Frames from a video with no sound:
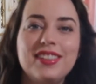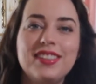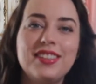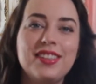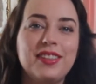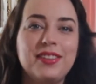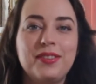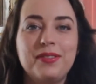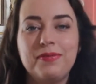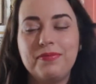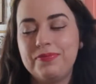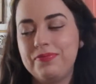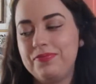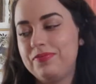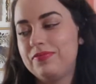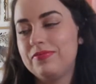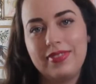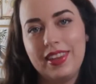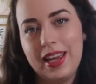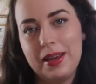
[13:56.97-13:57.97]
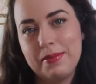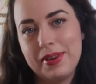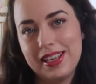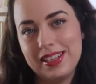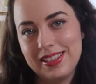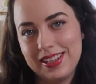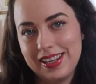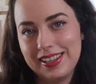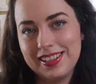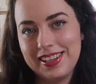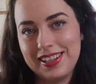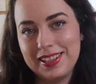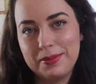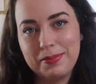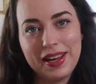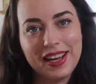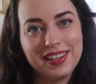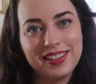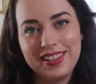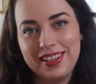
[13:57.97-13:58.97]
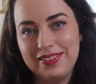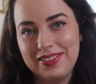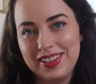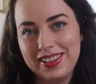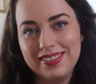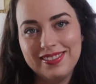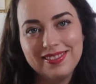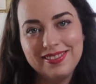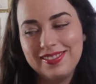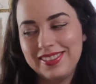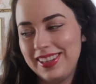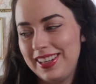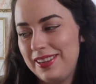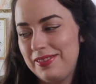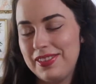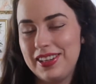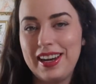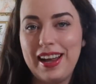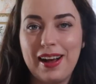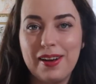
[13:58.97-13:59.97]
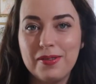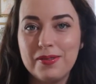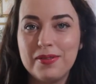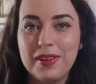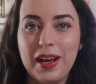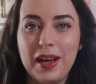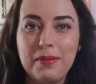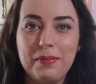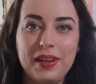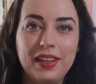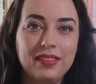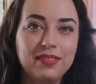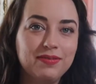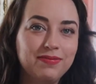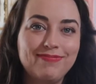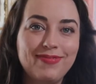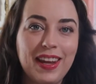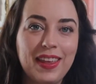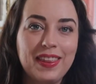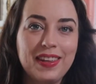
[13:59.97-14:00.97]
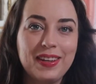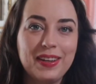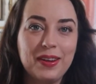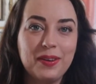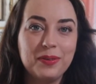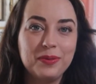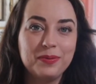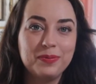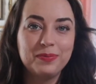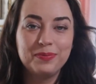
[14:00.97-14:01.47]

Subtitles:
So that mindset dates back to even now. I mean, nothing new.